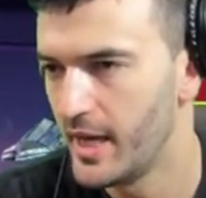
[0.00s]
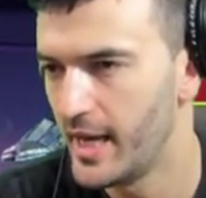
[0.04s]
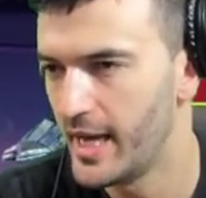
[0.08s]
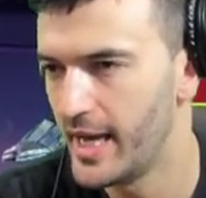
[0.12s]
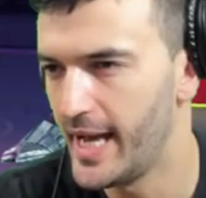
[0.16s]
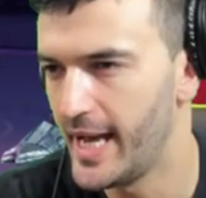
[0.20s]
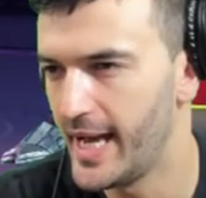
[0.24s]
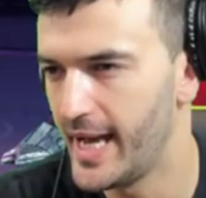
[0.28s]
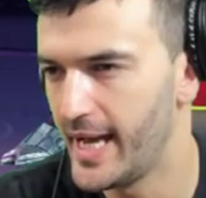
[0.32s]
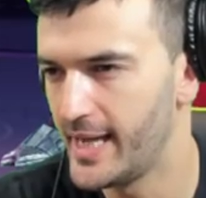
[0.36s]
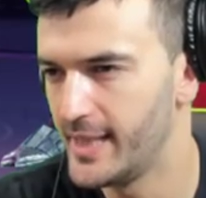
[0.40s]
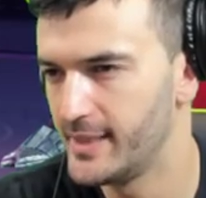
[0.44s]

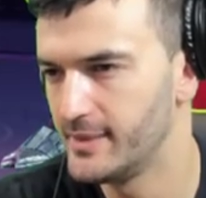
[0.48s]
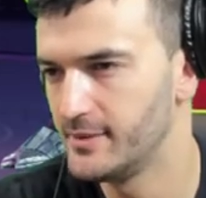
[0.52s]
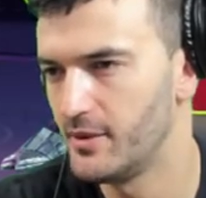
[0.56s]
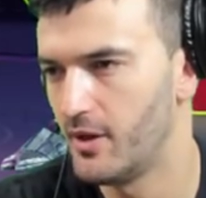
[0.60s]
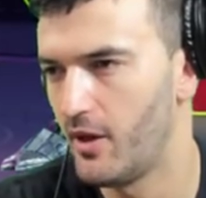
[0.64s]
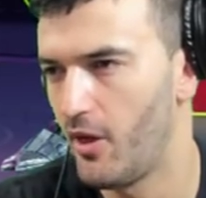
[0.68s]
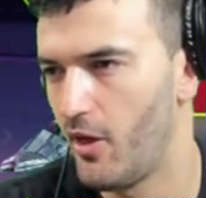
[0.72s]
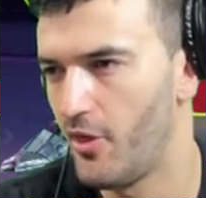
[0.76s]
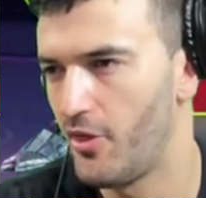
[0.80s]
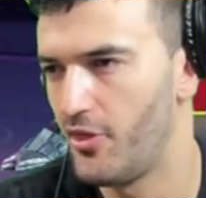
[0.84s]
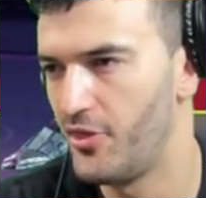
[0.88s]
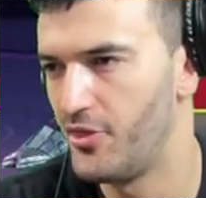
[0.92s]
And
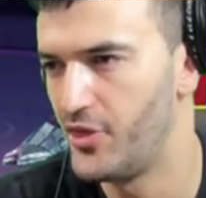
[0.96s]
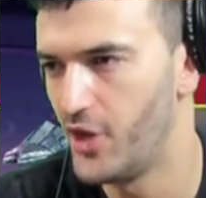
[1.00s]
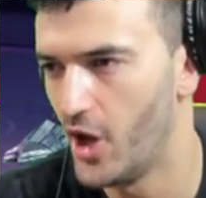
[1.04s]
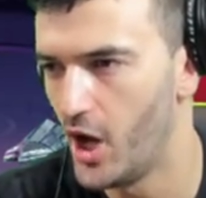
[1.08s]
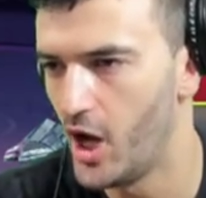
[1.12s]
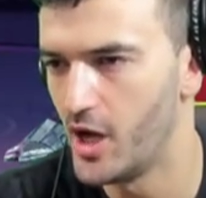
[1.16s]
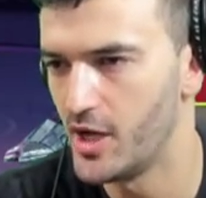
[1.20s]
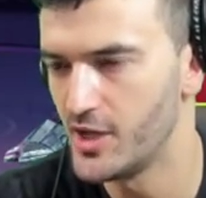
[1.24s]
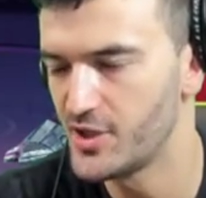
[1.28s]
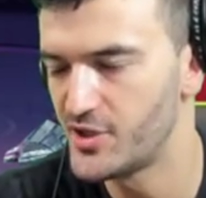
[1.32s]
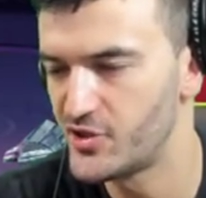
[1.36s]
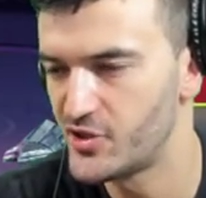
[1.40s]

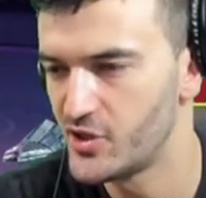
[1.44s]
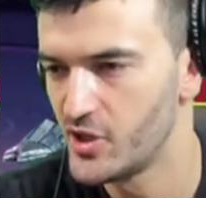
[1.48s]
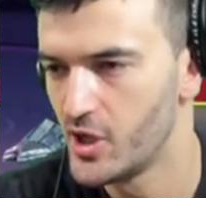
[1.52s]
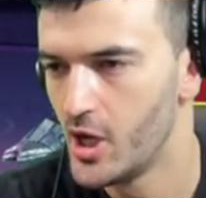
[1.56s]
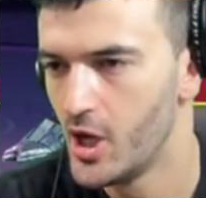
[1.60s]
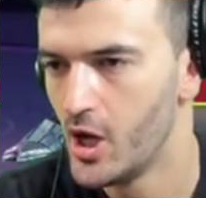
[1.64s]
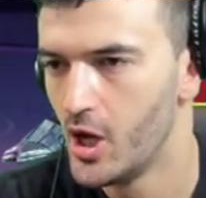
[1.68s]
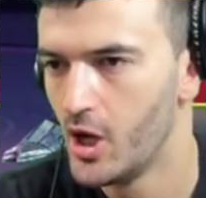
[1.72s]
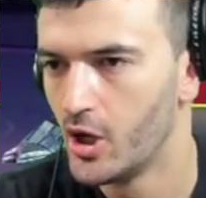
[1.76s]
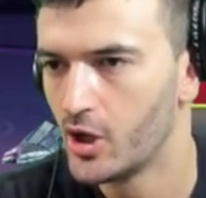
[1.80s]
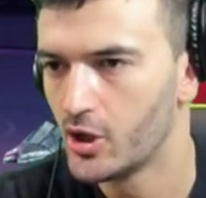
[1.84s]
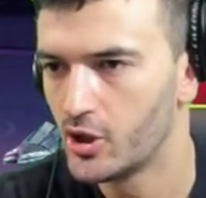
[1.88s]
thus
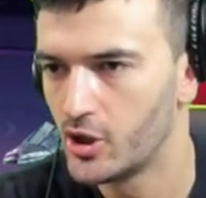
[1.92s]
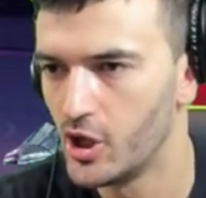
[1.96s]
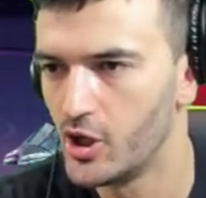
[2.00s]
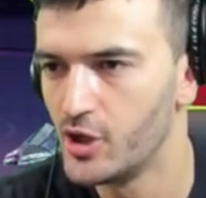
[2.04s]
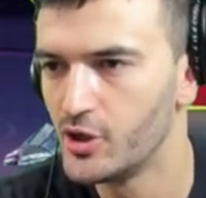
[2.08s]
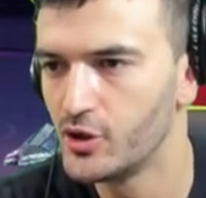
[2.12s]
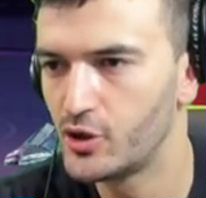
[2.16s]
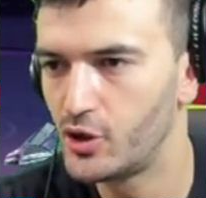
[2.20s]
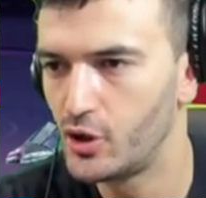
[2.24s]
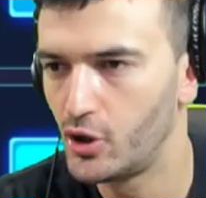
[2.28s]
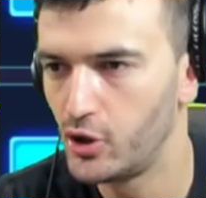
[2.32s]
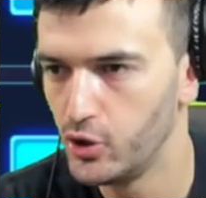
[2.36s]

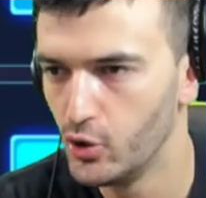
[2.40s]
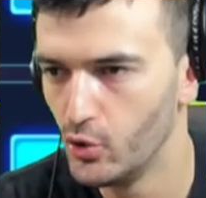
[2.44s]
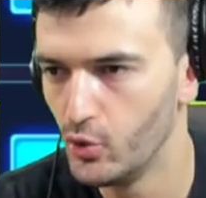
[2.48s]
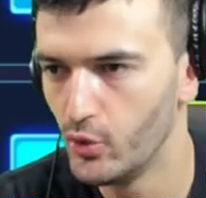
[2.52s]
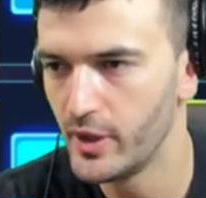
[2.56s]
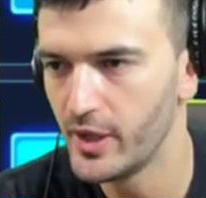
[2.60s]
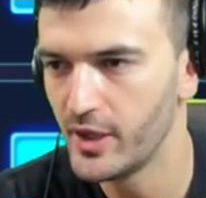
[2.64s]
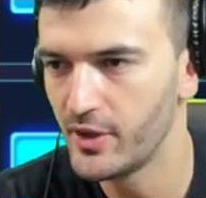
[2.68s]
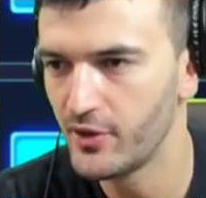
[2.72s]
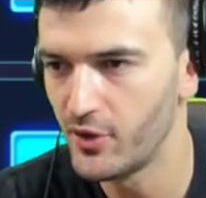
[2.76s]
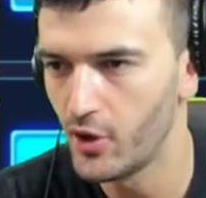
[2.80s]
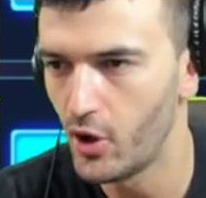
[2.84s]

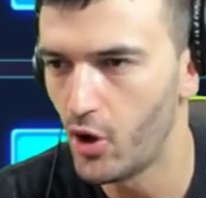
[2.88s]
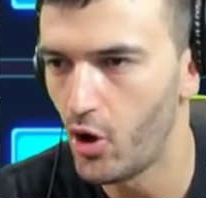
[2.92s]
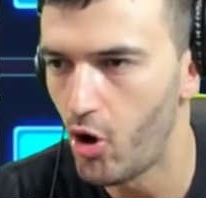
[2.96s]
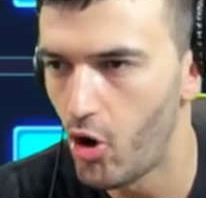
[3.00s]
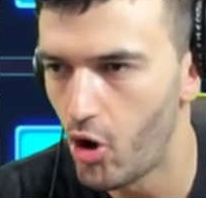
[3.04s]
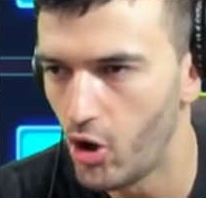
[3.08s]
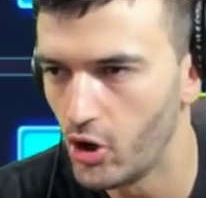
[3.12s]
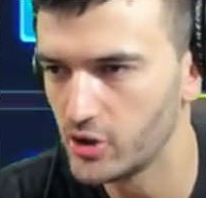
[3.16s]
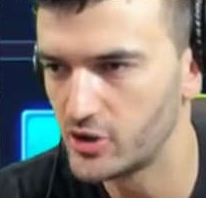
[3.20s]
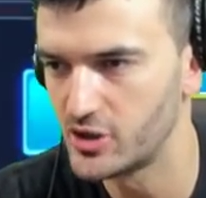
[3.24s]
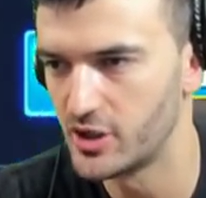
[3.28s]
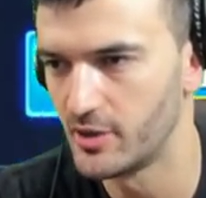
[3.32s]
concluding the
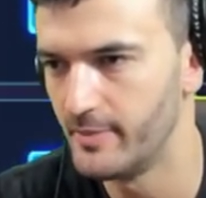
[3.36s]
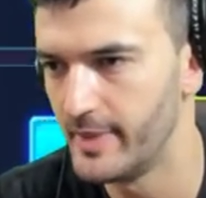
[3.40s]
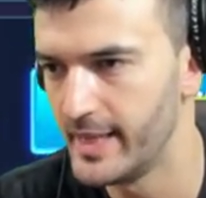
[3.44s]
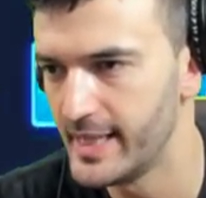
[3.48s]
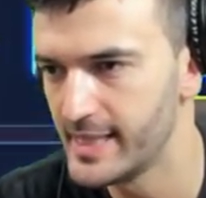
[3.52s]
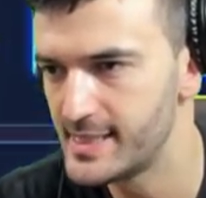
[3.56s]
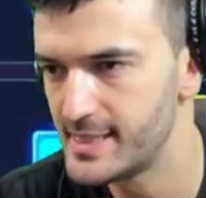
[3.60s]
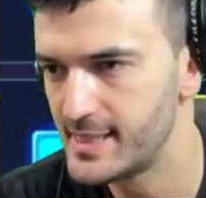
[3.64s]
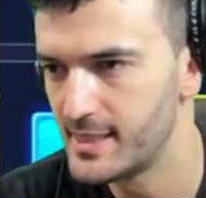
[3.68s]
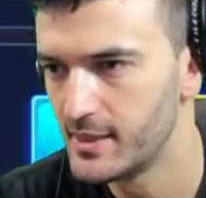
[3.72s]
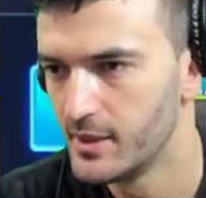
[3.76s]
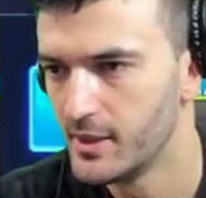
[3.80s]

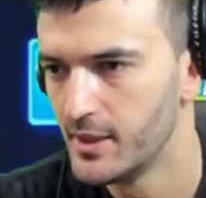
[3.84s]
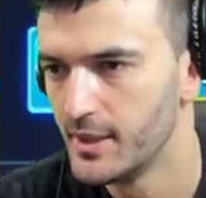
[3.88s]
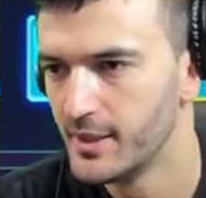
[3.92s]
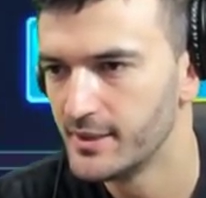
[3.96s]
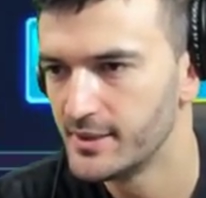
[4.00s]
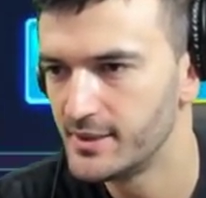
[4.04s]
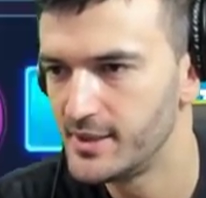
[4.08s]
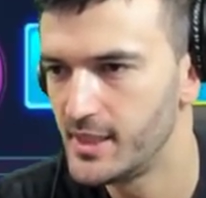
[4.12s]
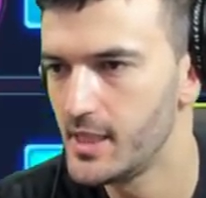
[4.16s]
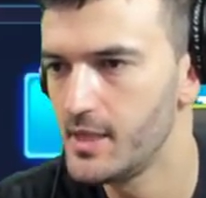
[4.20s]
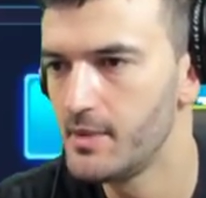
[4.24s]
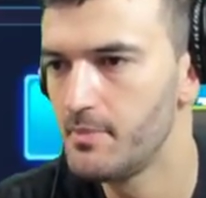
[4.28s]
ultimate
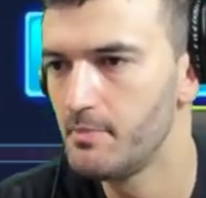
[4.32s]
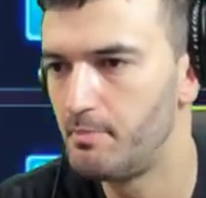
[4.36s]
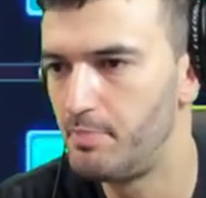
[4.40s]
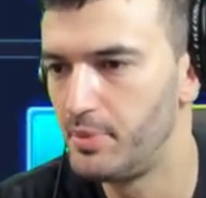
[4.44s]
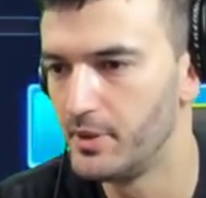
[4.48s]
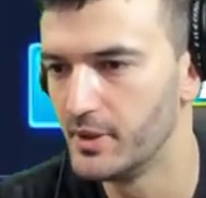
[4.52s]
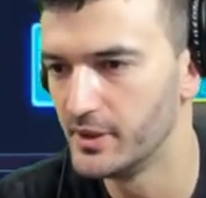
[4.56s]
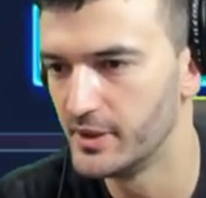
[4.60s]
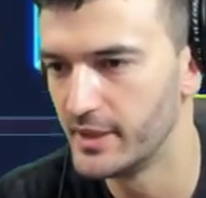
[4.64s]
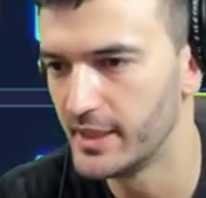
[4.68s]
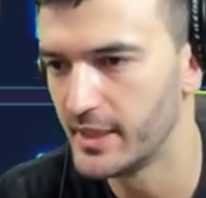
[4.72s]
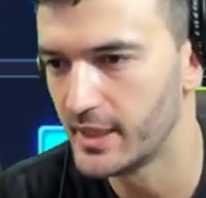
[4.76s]
team
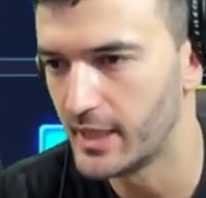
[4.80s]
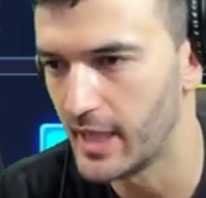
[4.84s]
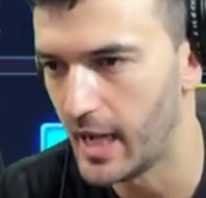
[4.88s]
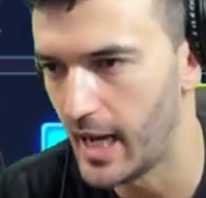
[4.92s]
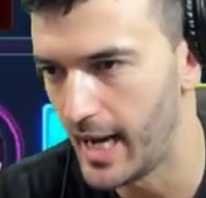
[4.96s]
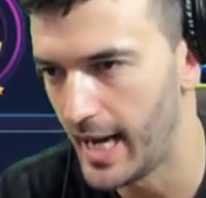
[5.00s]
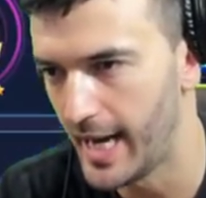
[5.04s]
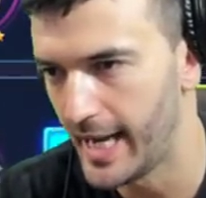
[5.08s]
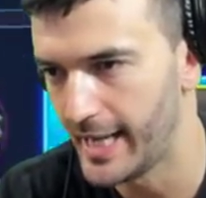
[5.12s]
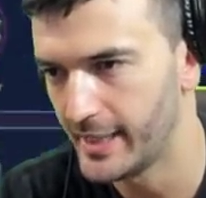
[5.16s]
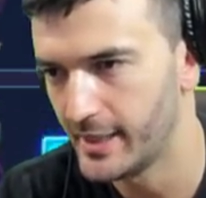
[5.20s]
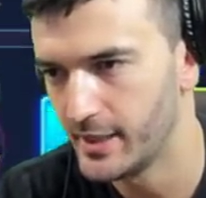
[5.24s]
building
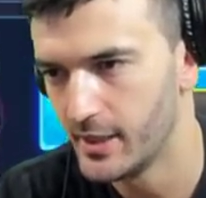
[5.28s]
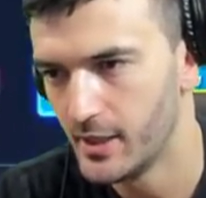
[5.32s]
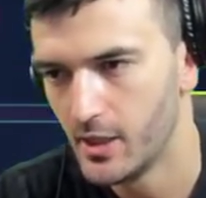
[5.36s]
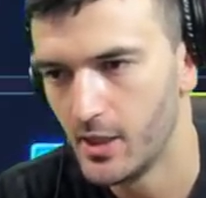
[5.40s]
guide.